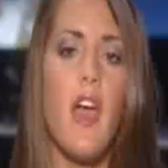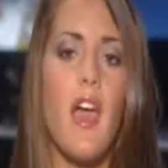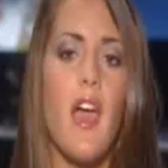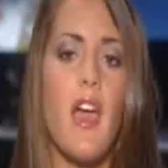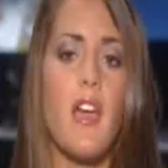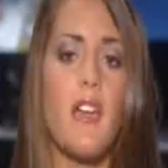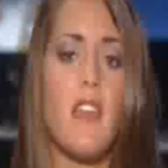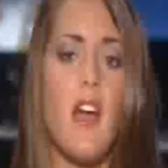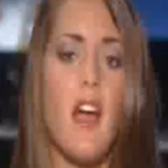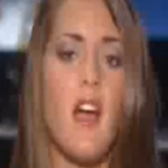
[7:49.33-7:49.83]

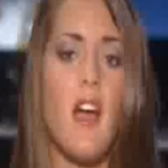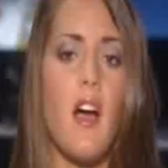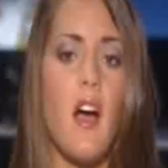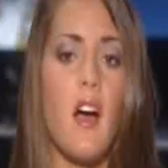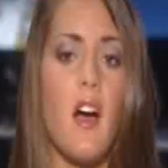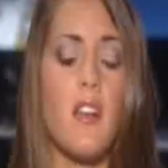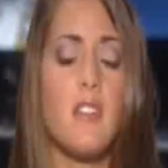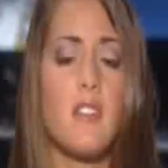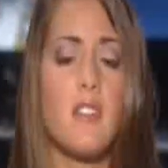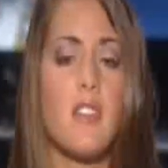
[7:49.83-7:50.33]
And
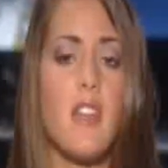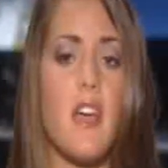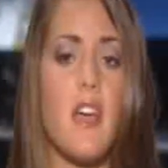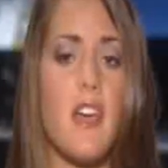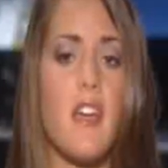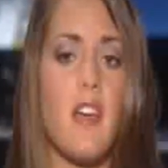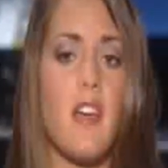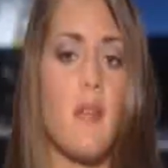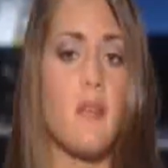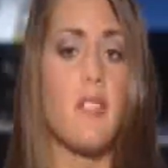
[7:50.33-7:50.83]
honestly,
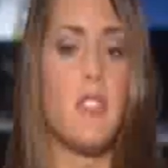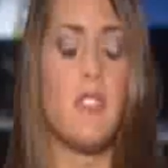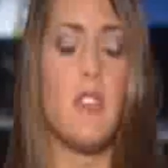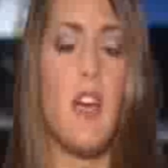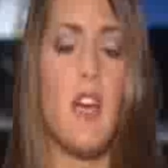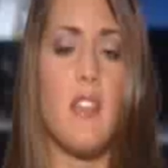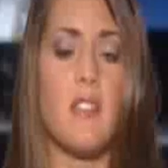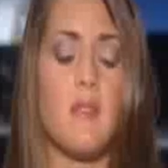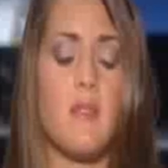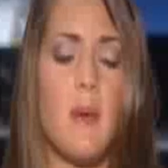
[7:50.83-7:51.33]
I, am to
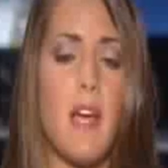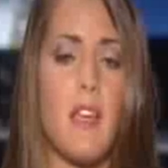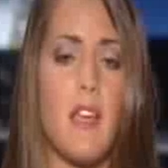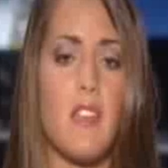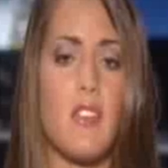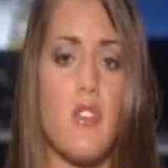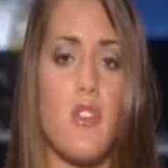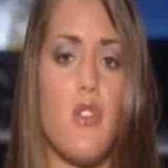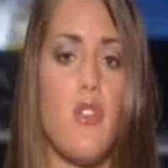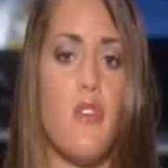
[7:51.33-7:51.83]
tie this back
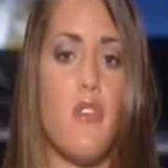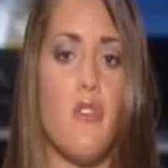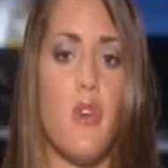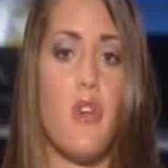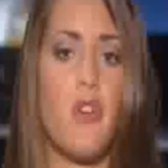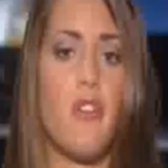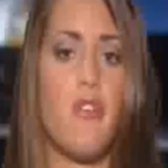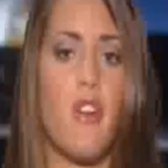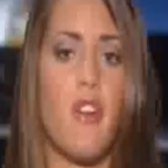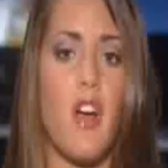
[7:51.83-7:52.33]
into the whole
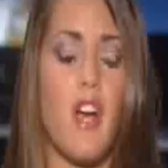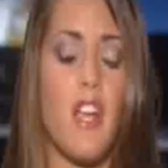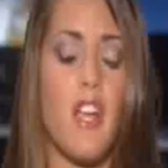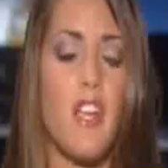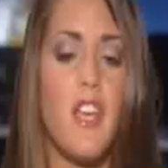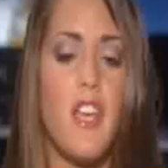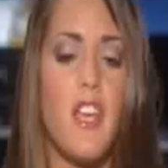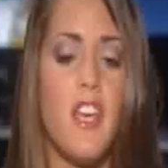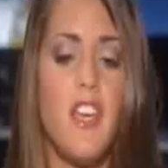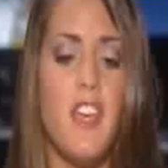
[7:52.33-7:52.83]
voter
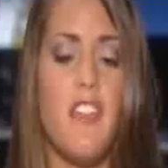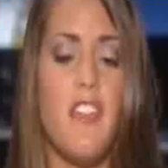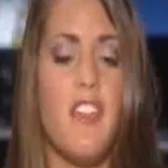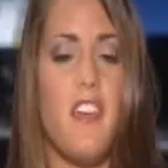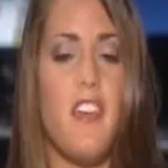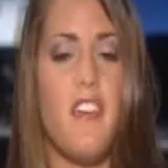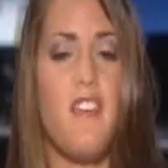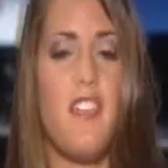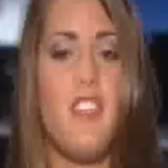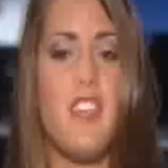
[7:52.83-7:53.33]
fraud,
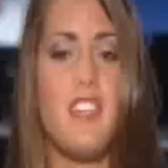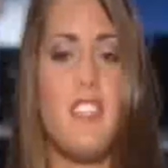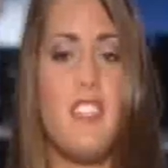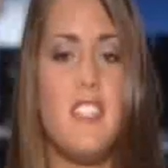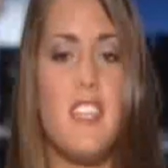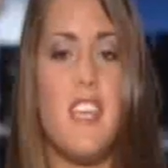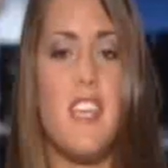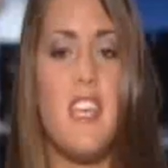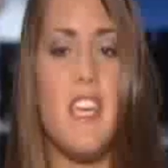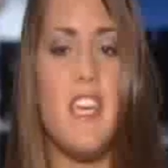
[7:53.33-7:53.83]
if they
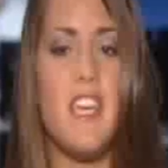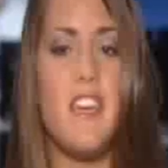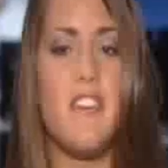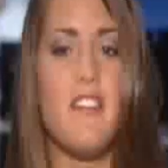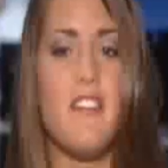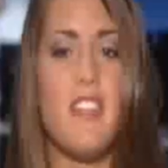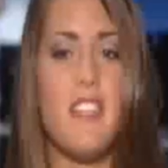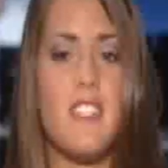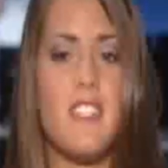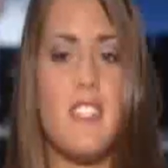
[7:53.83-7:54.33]
see
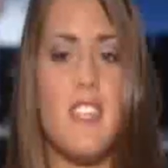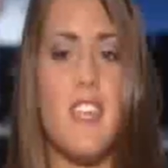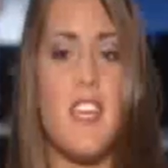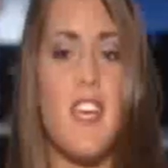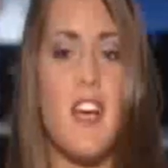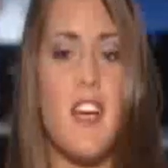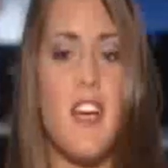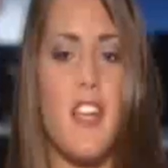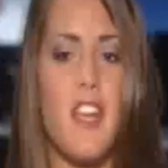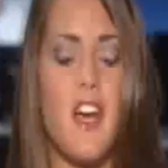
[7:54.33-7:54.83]
if they
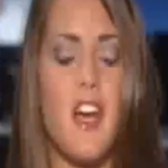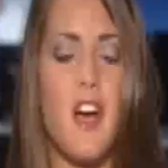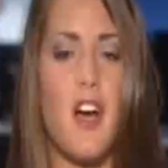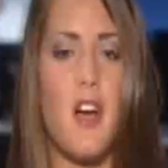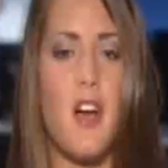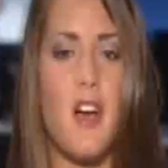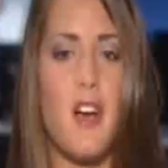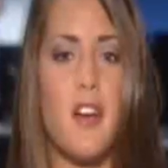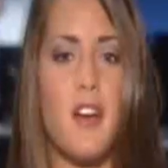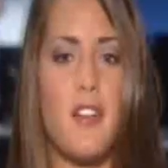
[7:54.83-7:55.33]
see an,
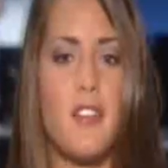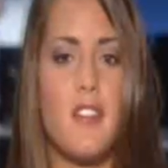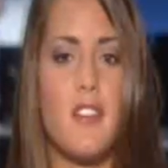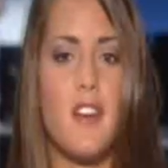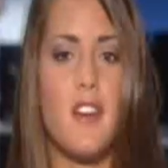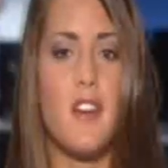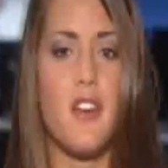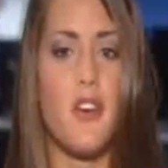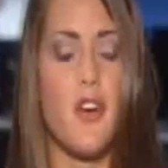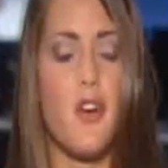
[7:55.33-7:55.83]
uh,
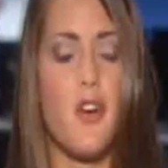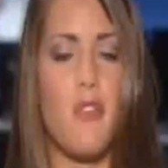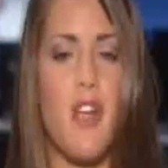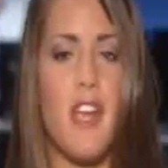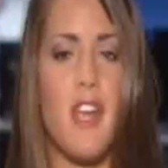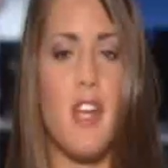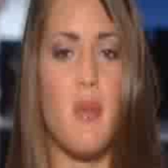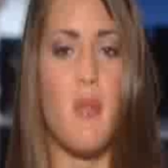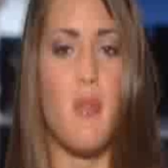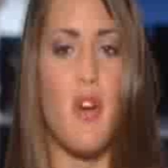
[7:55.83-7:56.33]
a girl
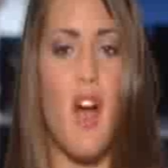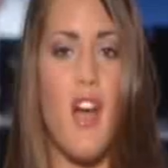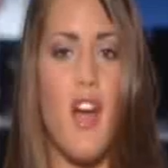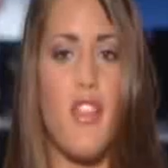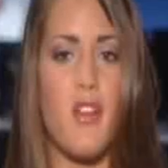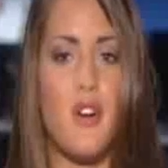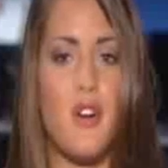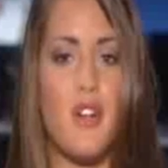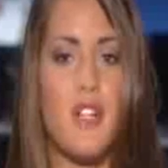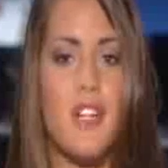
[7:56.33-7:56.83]
running a
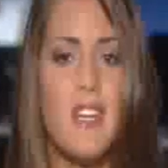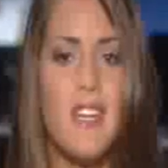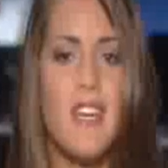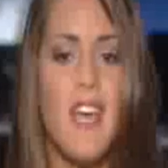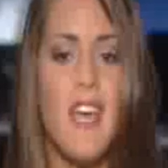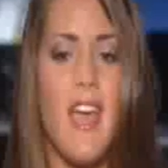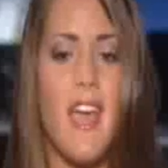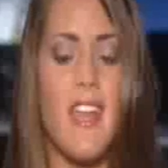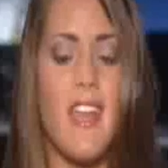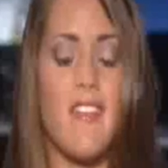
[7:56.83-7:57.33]
brothel,
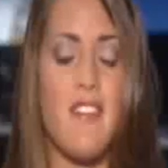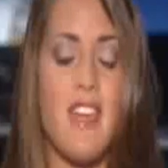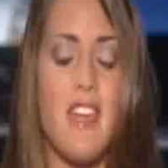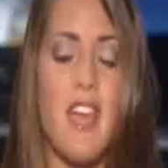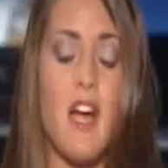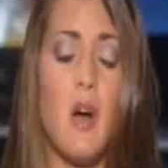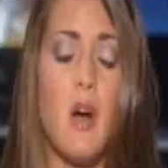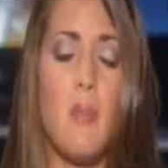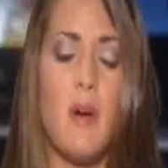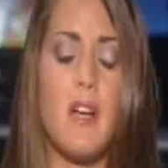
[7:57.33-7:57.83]
and if they
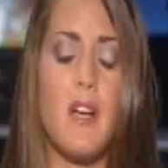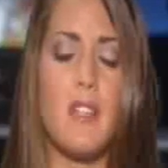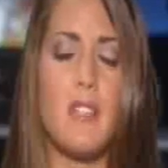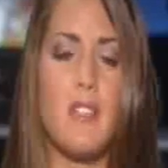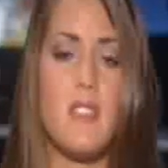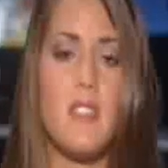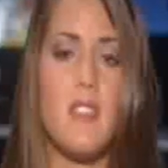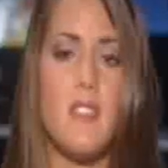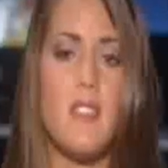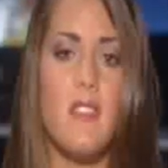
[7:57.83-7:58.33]
help
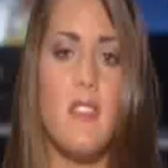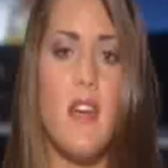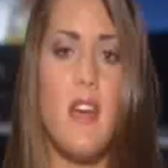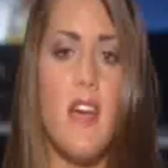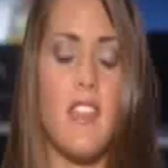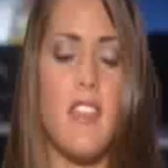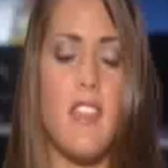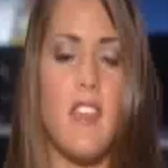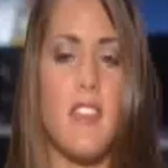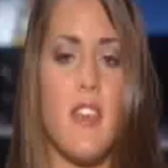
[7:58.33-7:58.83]
us,
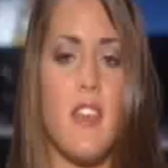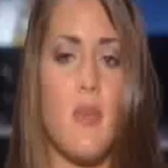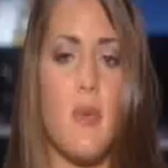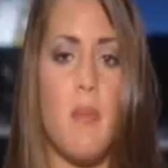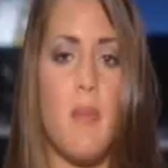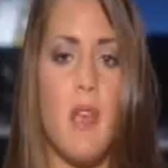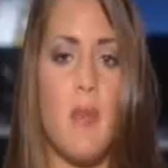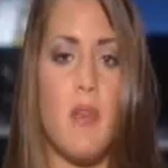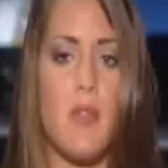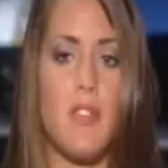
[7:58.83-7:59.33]
I think they
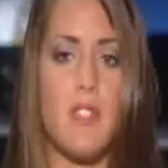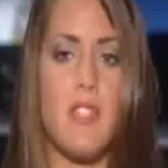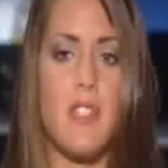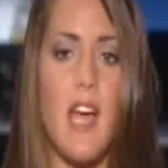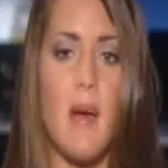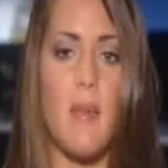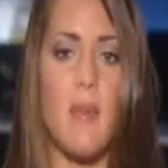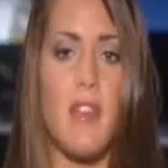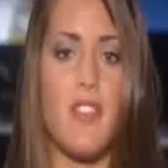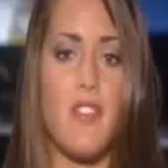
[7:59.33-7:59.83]
would be able to
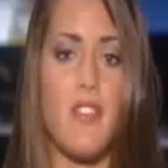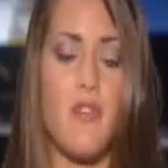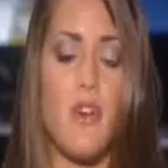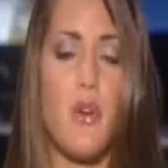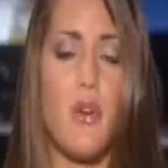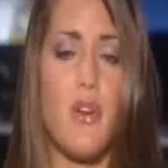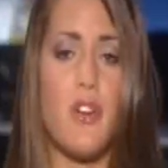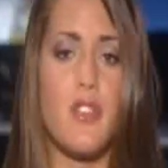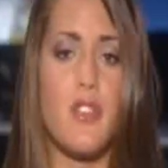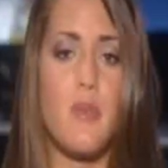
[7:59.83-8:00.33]
tap into
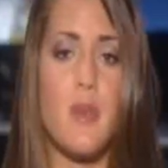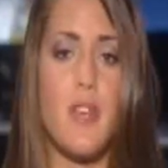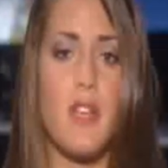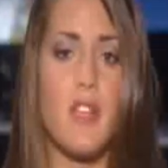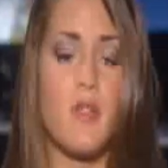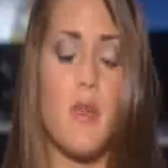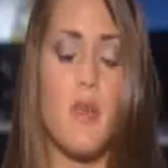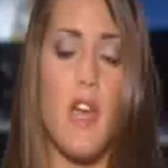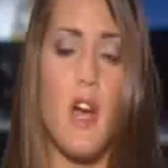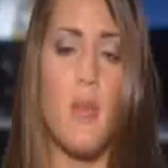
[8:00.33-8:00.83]
voters
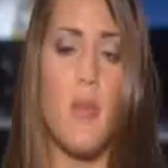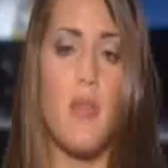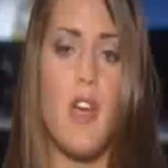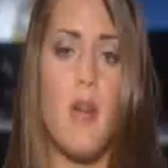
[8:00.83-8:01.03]
because we help